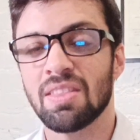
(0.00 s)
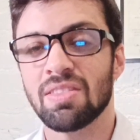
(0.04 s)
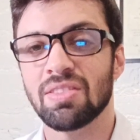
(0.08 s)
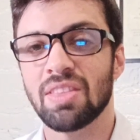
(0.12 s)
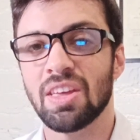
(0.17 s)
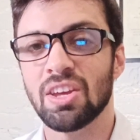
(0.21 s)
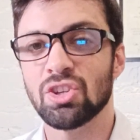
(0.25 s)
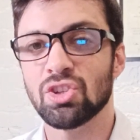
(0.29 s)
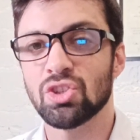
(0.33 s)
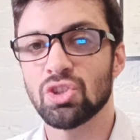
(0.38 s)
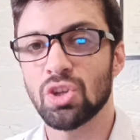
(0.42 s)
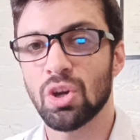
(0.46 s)

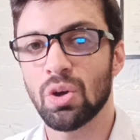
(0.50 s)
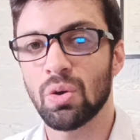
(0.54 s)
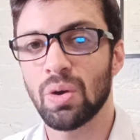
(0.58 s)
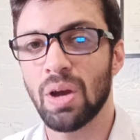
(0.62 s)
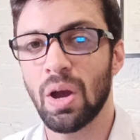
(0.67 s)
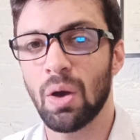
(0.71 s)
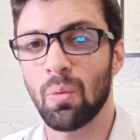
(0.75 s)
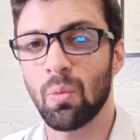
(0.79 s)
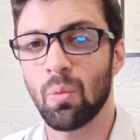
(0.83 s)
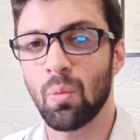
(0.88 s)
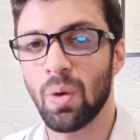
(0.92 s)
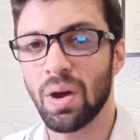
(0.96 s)
They show
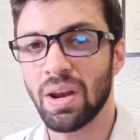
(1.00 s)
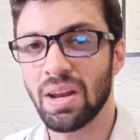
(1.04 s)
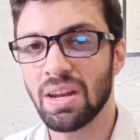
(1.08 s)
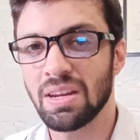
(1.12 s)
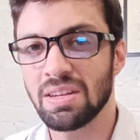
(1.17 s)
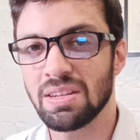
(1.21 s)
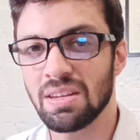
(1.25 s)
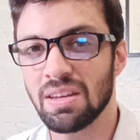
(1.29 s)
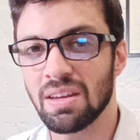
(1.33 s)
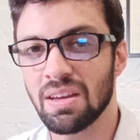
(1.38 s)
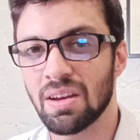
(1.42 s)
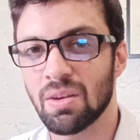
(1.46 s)
how one
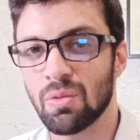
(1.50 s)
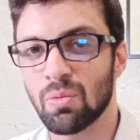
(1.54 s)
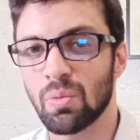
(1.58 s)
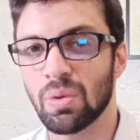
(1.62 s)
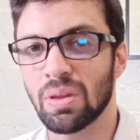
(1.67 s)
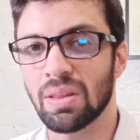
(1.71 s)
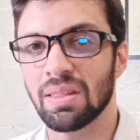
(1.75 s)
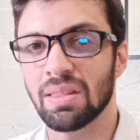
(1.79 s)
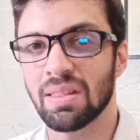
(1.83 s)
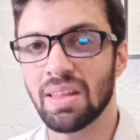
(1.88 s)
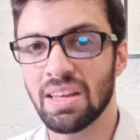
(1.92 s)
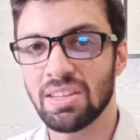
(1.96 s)
idea
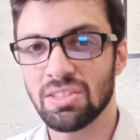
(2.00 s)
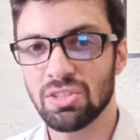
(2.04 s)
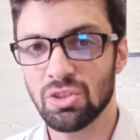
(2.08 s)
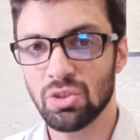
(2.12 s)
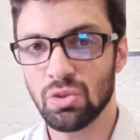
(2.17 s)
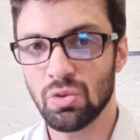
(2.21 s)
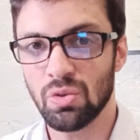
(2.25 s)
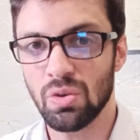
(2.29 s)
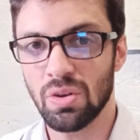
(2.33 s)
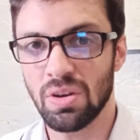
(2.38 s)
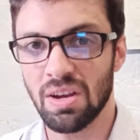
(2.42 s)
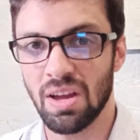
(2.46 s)
relates
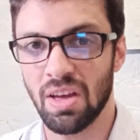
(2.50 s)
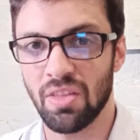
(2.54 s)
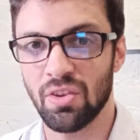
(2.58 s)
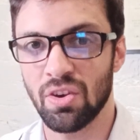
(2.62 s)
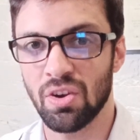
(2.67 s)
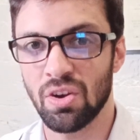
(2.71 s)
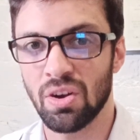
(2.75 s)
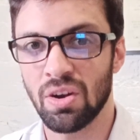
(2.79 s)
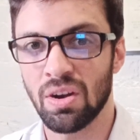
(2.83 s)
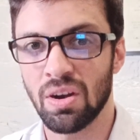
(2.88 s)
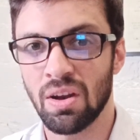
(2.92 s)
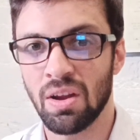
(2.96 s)
to
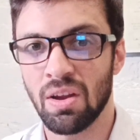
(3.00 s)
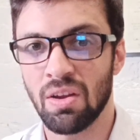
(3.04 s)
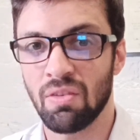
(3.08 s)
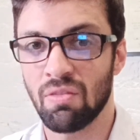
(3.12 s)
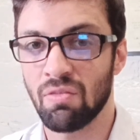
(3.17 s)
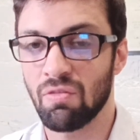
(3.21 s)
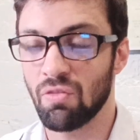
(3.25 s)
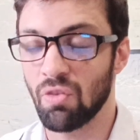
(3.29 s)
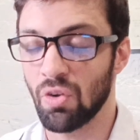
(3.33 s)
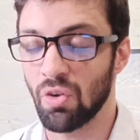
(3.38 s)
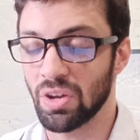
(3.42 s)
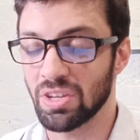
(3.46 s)
another,
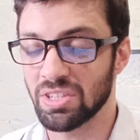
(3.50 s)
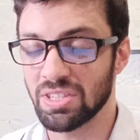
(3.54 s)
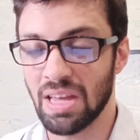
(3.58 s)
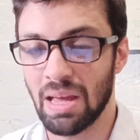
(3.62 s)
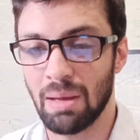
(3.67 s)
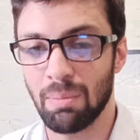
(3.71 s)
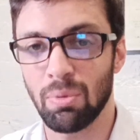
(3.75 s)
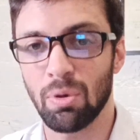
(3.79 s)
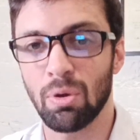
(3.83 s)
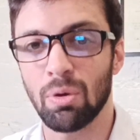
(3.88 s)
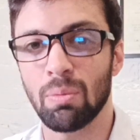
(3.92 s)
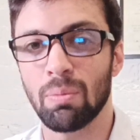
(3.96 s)
for
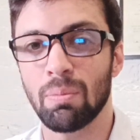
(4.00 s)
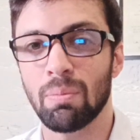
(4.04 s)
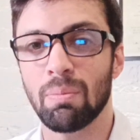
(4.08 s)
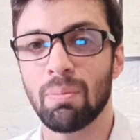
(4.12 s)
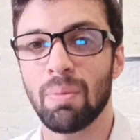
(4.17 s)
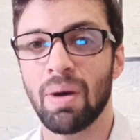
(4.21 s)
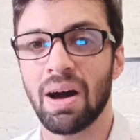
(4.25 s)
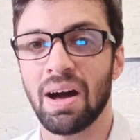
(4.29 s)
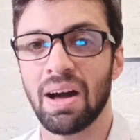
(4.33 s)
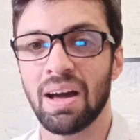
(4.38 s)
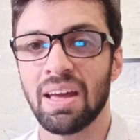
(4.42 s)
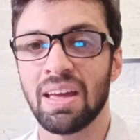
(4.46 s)
example,
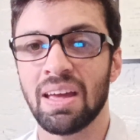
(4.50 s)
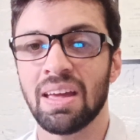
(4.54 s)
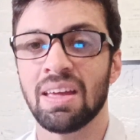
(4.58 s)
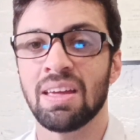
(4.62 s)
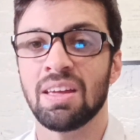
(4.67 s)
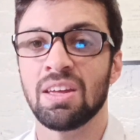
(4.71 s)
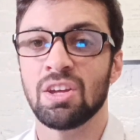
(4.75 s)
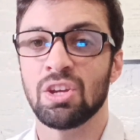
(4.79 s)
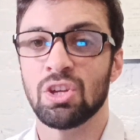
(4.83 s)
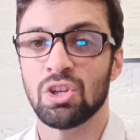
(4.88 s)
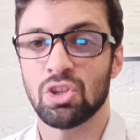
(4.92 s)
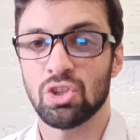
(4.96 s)
by
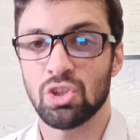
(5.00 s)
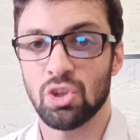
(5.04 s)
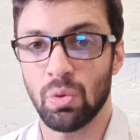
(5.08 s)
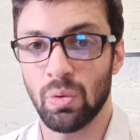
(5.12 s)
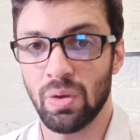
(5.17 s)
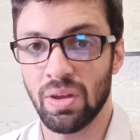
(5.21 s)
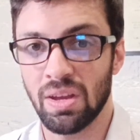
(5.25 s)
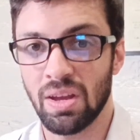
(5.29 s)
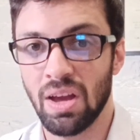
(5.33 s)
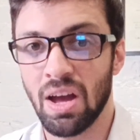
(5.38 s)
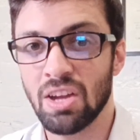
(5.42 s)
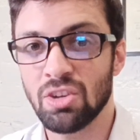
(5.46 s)

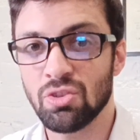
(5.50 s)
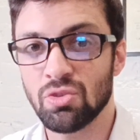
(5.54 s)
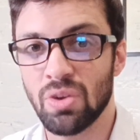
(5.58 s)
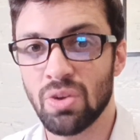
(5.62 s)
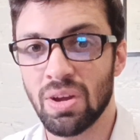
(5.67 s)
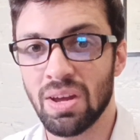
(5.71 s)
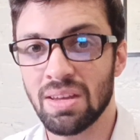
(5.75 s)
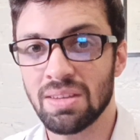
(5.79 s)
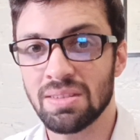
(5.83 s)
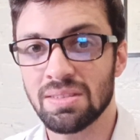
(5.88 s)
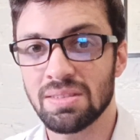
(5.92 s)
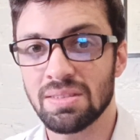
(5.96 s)
showing
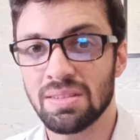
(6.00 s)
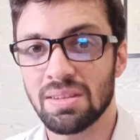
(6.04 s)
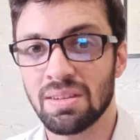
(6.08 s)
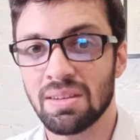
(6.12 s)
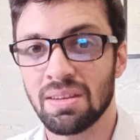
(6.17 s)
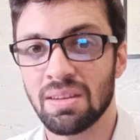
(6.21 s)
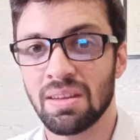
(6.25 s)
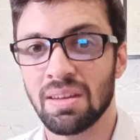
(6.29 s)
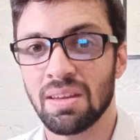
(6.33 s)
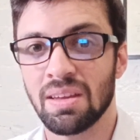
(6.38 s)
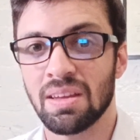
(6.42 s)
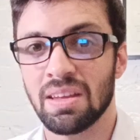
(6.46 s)
contrast,
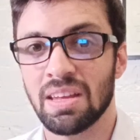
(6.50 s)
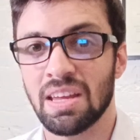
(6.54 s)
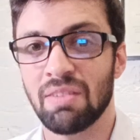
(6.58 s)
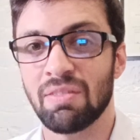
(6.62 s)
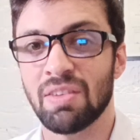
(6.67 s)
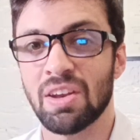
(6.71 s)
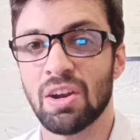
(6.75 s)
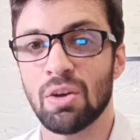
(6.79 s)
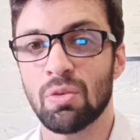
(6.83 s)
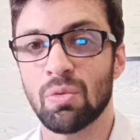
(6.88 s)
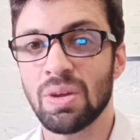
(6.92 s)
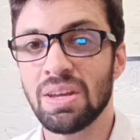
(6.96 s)

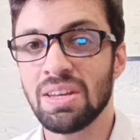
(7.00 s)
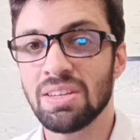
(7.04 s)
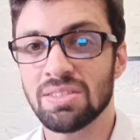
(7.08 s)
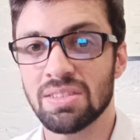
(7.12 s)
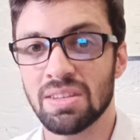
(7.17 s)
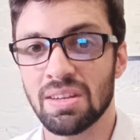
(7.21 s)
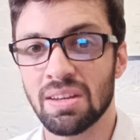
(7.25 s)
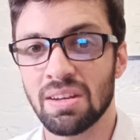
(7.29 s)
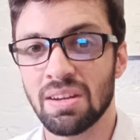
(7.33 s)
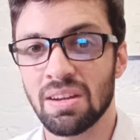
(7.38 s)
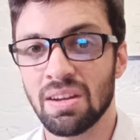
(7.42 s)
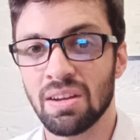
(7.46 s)
giving a
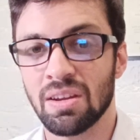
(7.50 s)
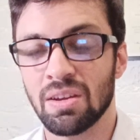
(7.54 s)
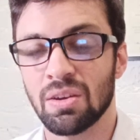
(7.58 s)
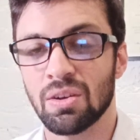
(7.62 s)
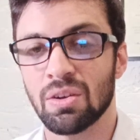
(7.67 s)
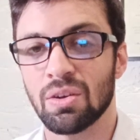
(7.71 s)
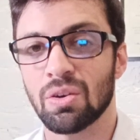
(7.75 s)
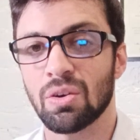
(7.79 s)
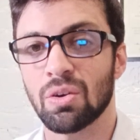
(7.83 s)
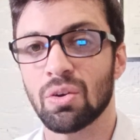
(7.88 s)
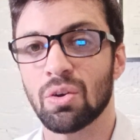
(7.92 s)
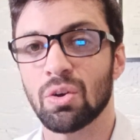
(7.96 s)
reason,
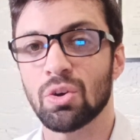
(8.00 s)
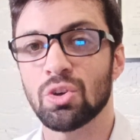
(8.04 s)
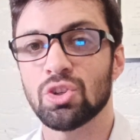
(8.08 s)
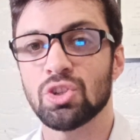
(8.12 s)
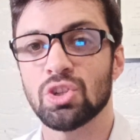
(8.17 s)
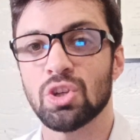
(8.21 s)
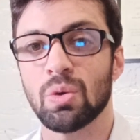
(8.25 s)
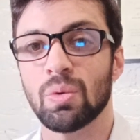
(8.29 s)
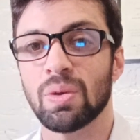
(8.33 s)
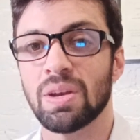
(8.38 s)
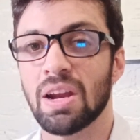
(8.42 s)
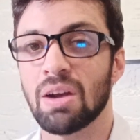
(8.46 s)
or
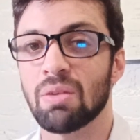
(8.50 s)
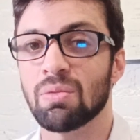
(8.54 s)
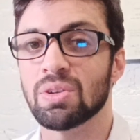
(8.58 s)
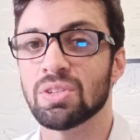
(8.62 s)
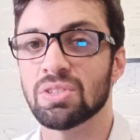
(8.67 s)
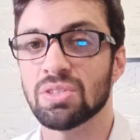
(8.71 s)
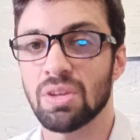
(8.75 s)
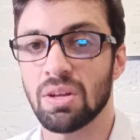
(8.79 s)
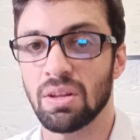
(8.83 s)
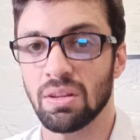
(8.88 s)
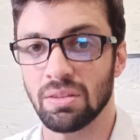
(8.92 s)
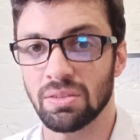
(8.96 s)
showing a
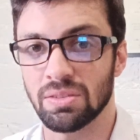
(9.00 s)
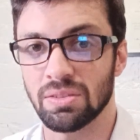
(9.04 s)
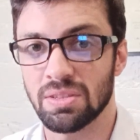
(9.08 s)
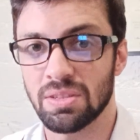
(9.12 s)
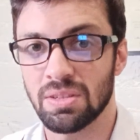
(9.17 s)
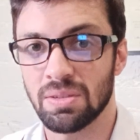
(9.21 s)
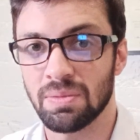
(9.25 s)
result.